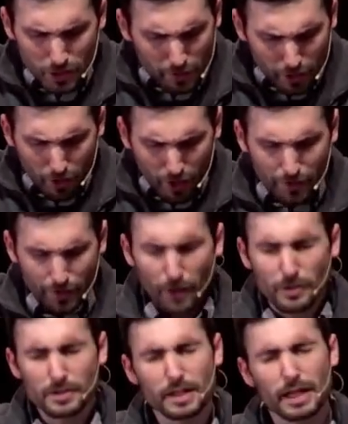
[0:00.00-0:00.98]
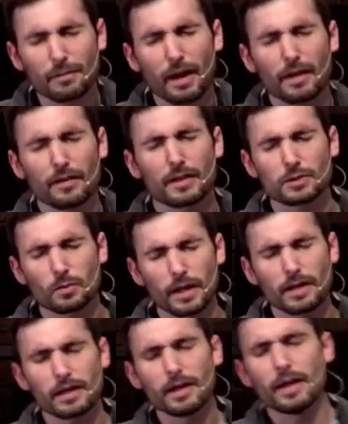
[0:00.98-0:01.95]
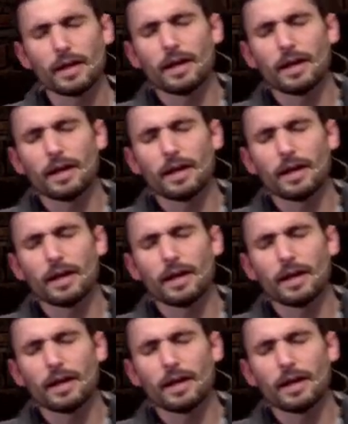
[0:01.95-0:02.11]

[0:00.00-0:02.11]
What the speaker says: going on. I was thinking about this week.